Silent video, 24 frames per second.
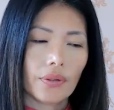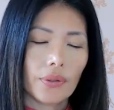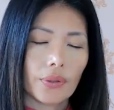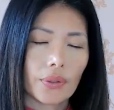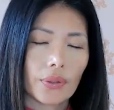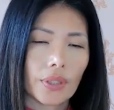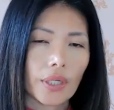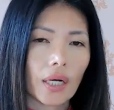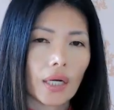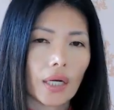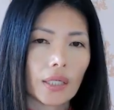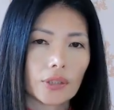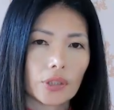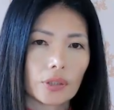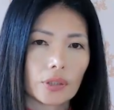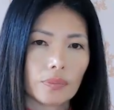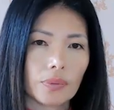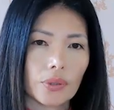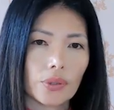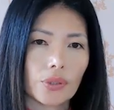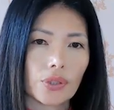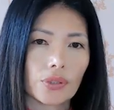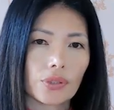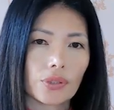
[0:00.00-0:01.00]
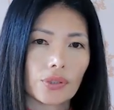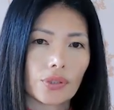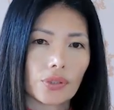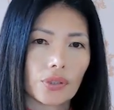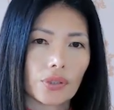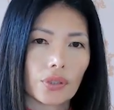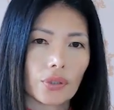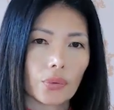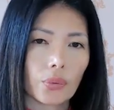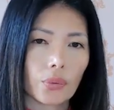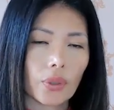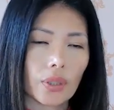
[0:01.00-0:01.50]
your contributions
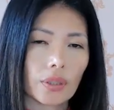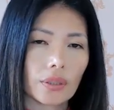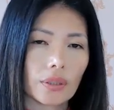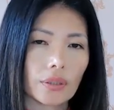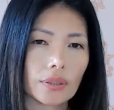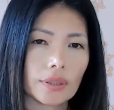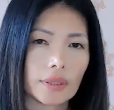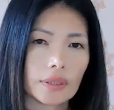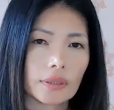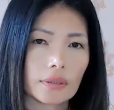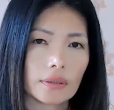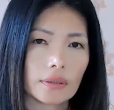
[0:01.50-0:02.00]
to the world.